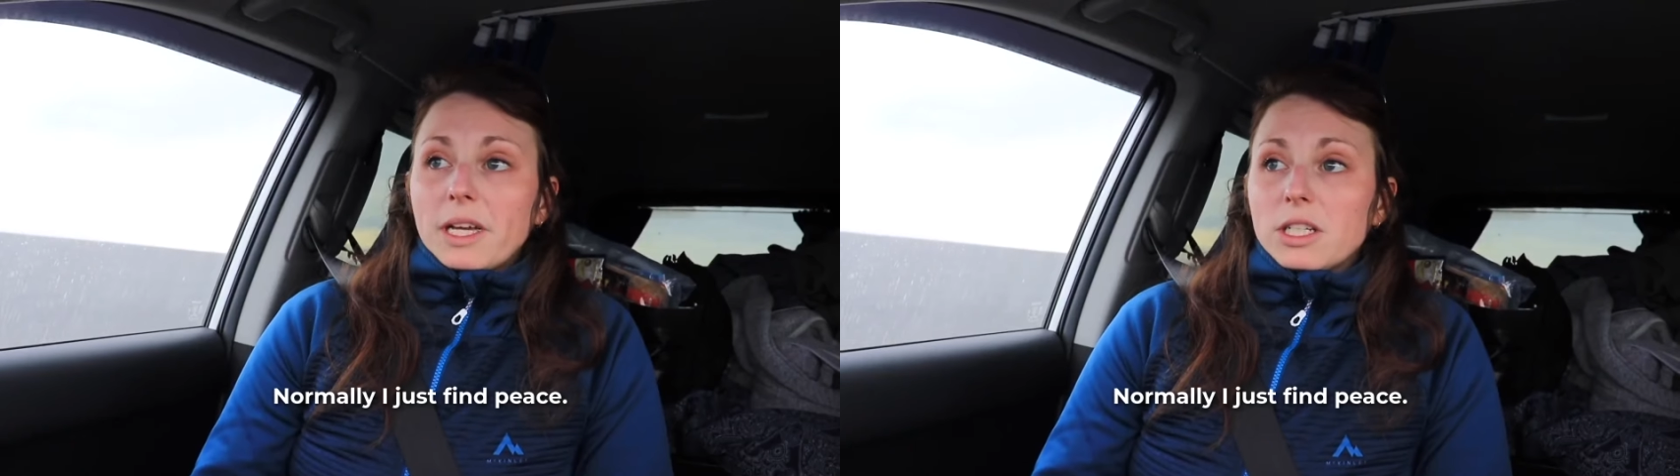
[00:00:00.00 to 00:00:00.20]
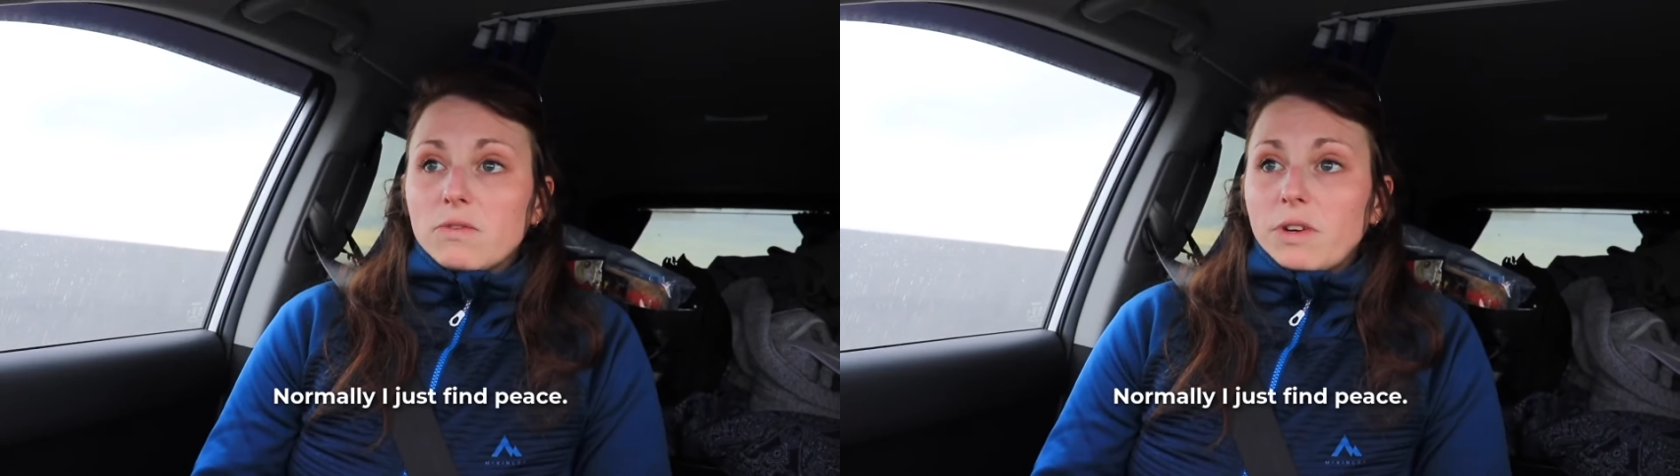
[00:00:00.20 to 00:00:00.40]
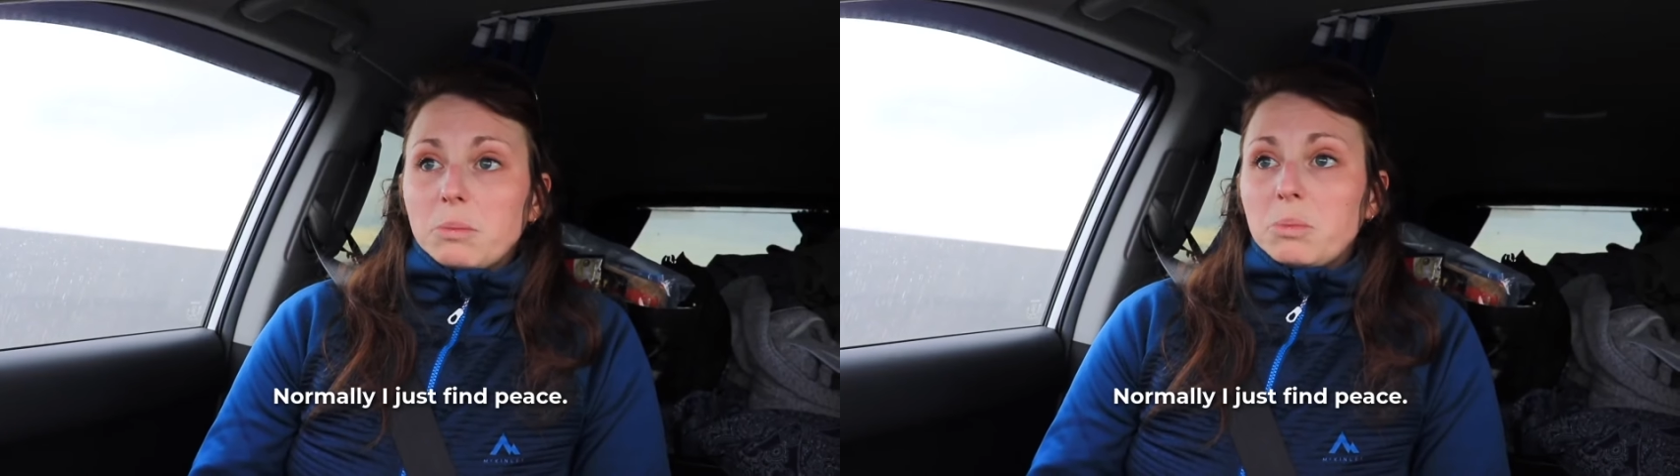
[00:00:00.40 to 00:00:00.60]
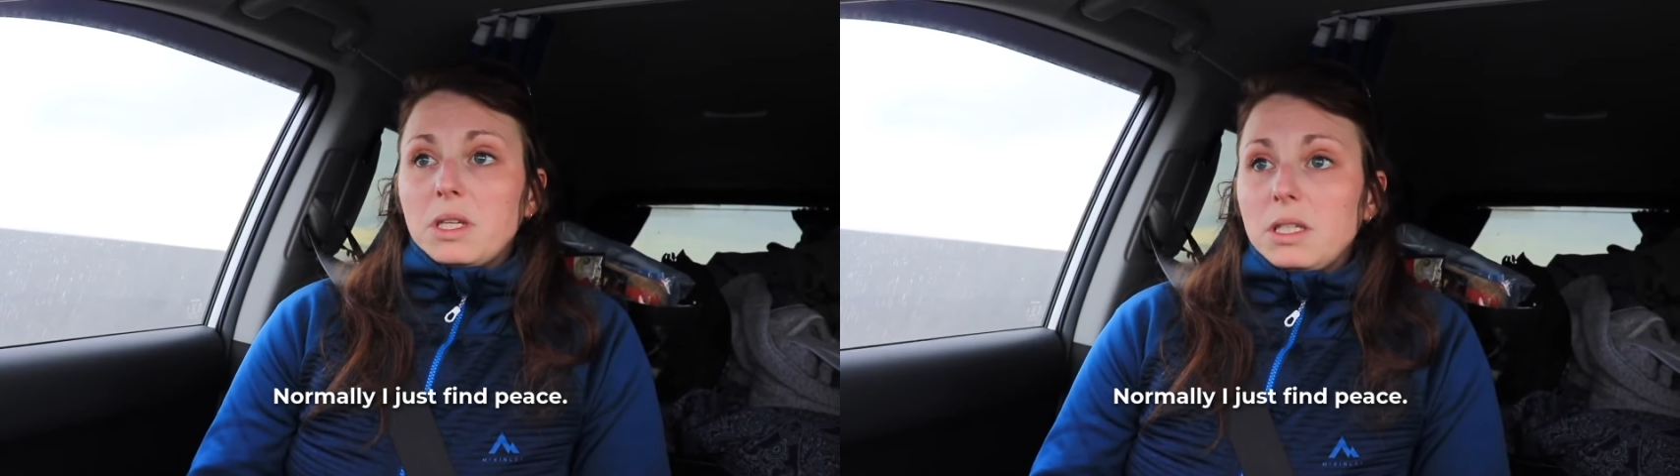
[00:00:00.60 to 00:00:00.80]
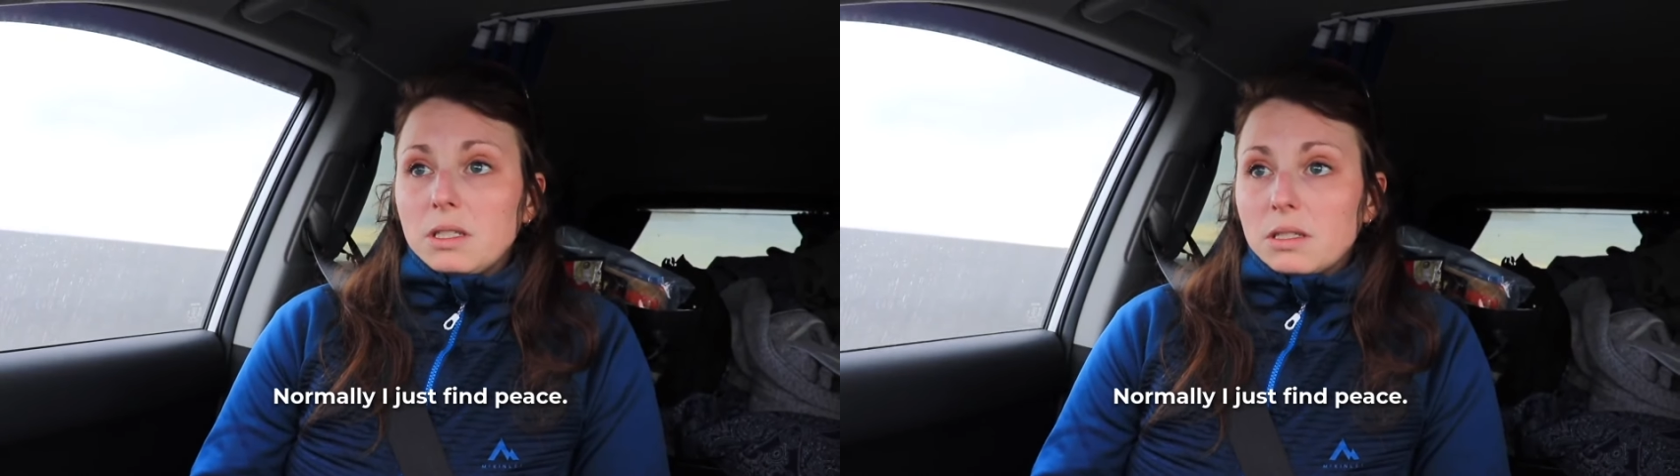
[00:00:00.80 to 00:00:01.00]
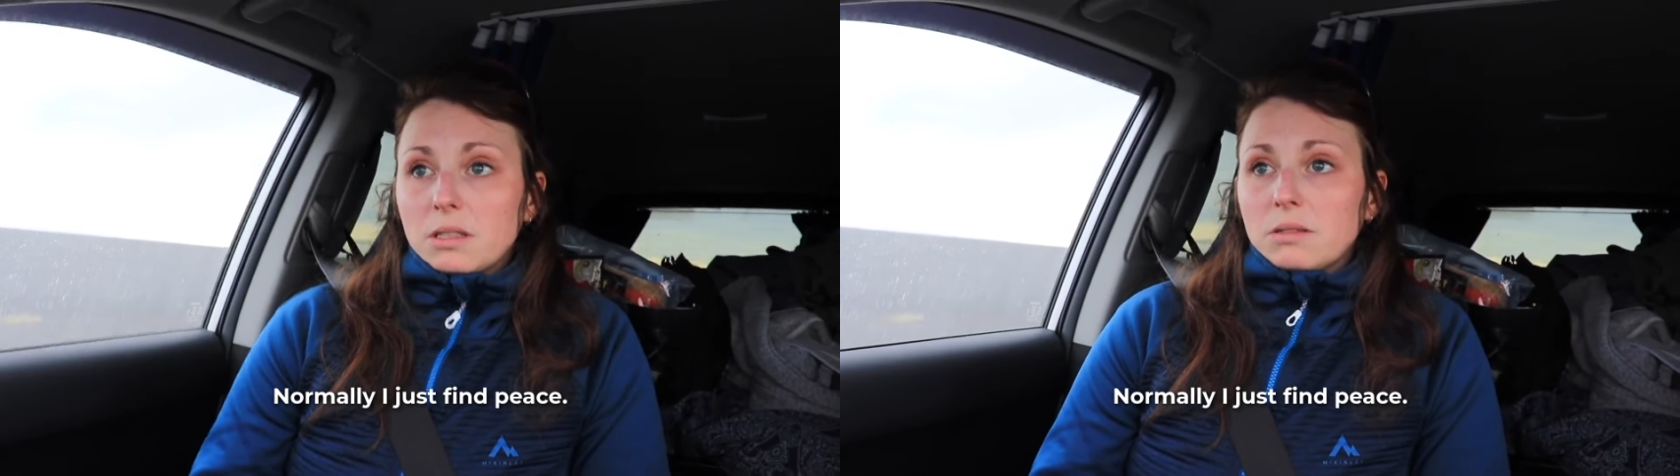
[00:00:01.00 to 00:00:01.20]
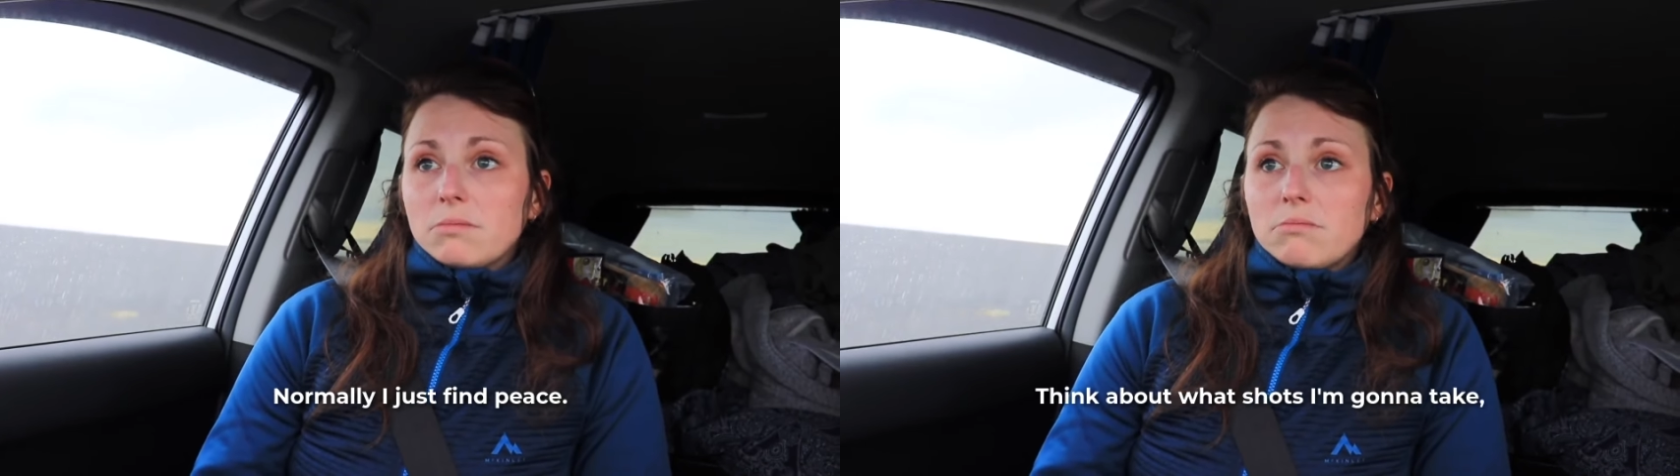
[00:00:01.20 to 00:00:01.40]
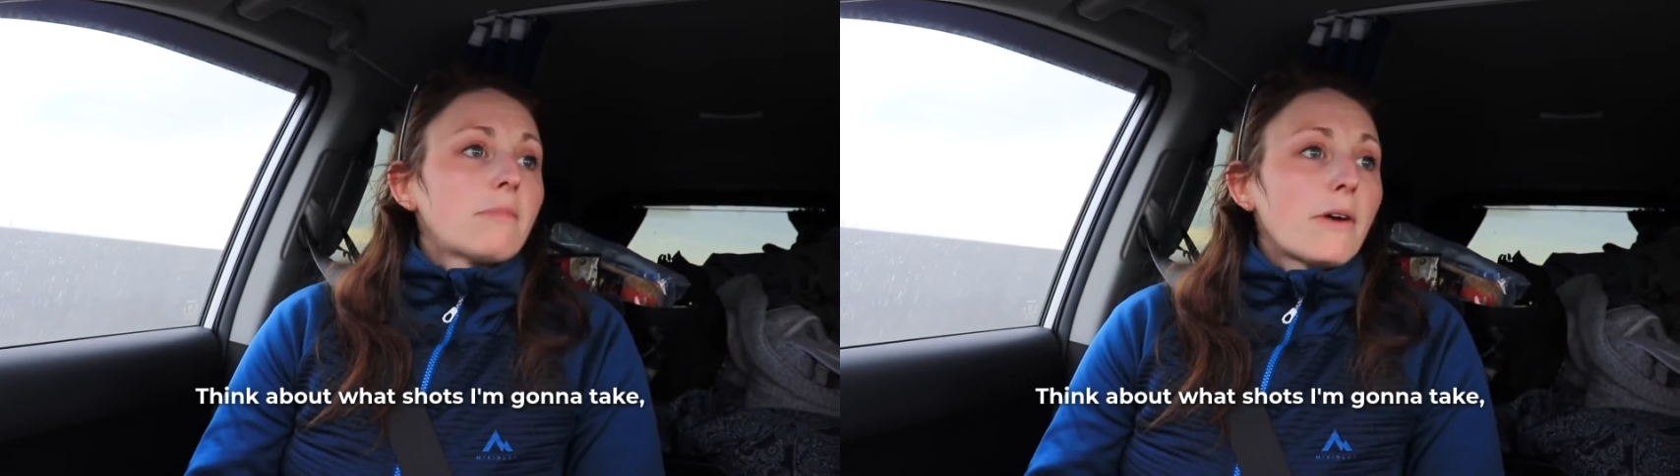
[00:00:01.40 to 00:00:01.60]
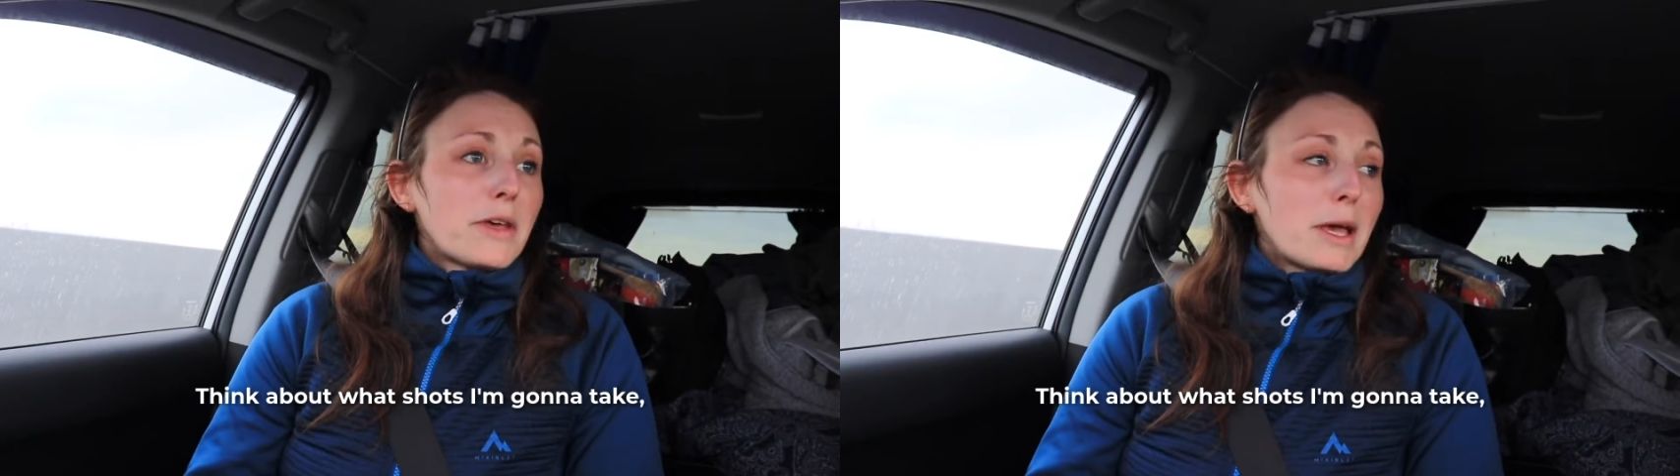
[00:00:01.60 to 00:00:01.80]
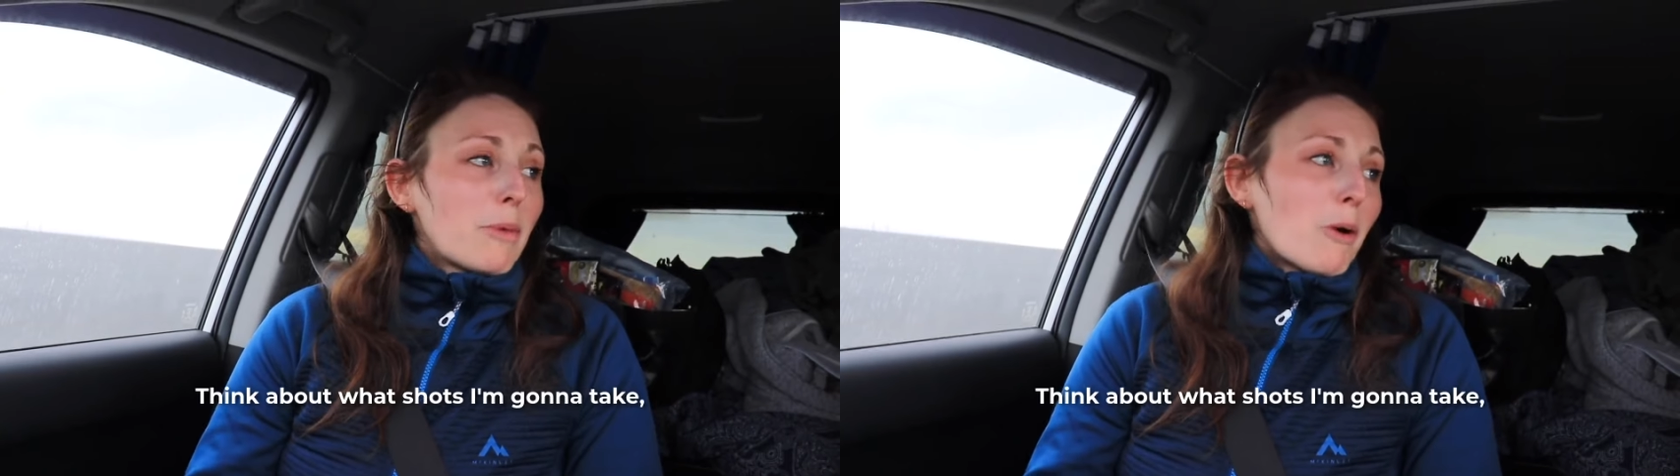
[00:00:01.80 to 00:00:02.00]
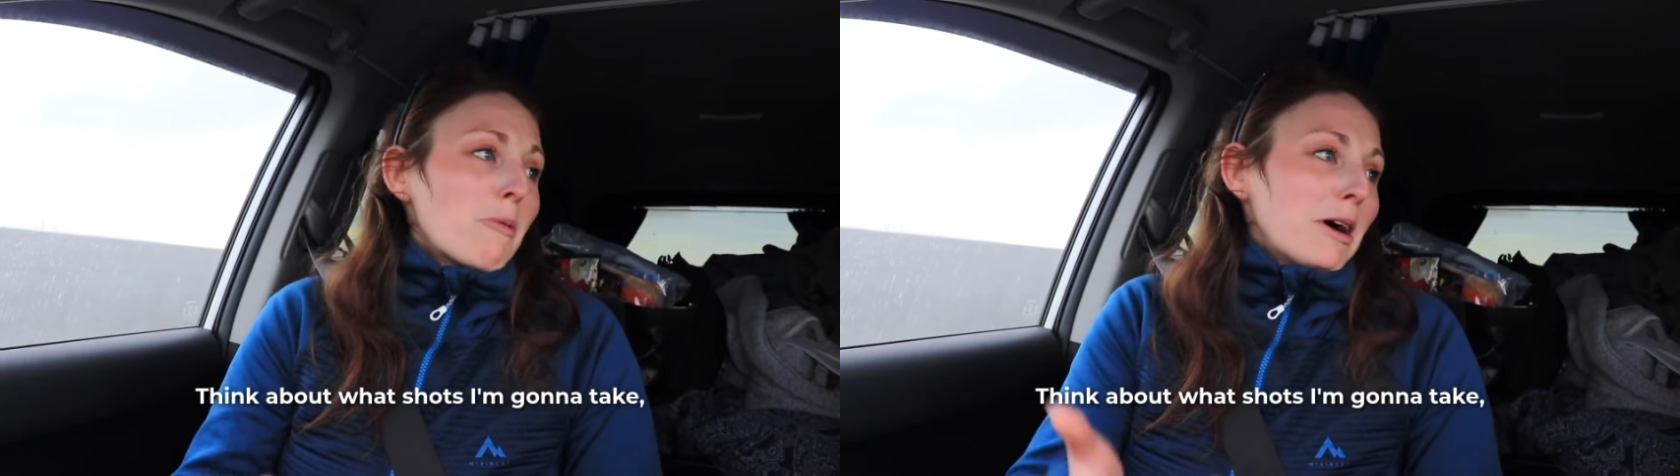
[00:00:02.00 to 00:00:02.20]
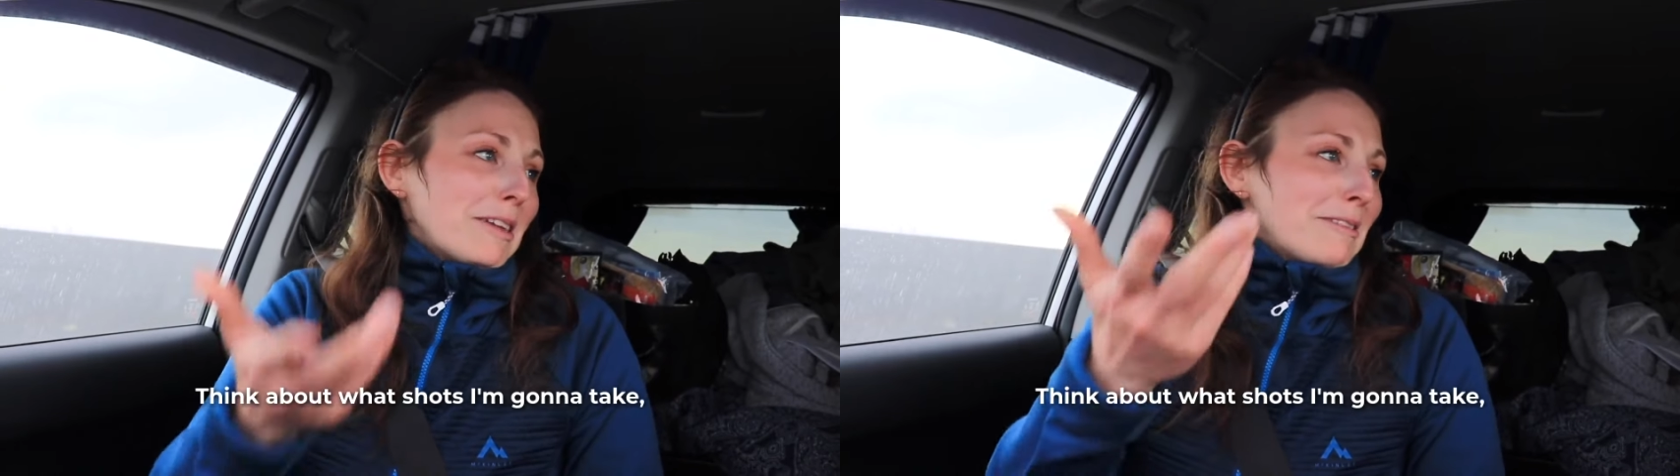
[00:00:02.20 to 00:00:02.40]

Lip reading: I just find peace. Think about what